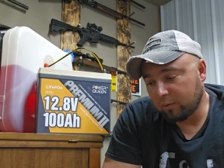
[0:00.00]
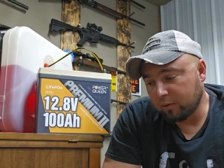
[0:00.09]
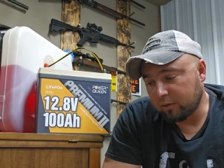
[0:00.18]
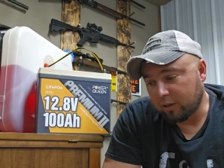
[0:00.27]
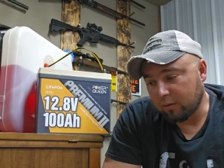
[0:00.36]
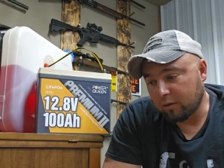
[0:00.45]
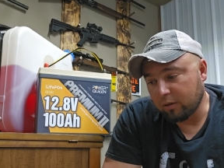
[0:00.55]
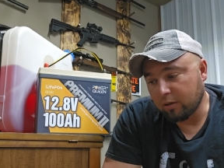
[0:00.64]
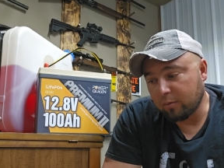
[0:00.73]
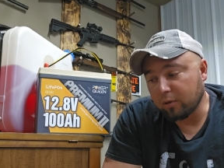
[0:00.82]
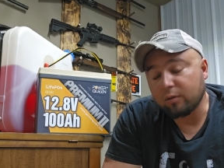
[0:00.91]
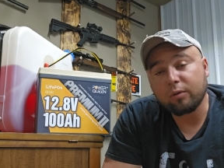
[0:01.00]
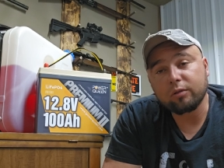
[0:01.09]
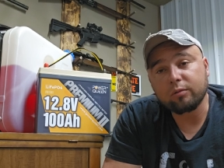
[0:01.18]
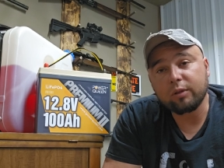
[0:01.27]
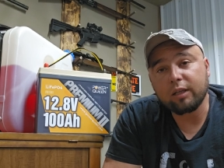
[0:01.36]
ones out there, but the
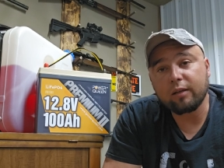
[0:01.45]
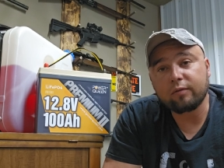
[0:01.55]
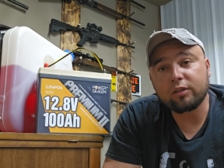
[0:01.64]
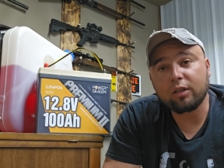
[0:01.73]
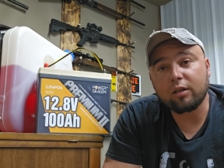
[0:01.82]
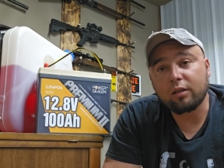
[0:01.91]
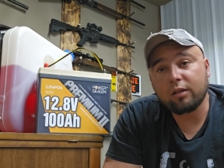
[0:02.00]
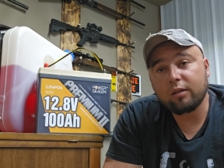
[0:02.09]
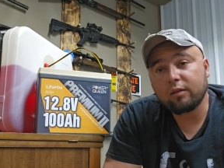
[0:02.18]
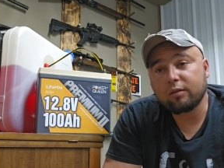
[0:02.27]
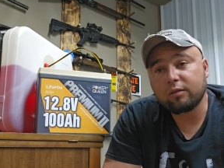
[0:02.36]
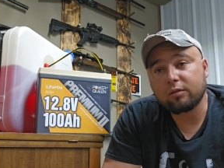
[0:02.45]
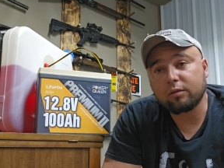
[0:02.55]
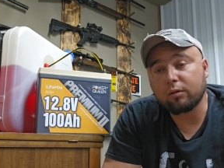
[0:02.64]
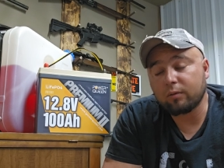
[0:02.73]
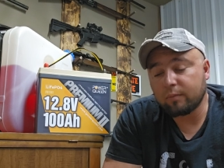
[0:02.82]
ones we have suck.
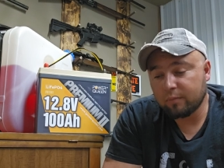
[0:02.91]
So,